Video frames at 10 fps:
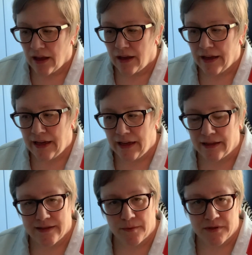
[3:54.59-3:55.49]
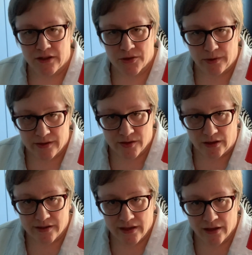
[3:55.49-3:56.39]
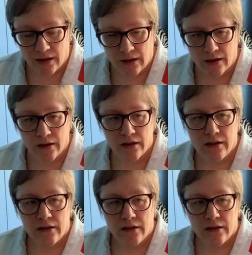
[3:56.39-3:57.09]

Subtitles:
He ends up sexually assaulting her.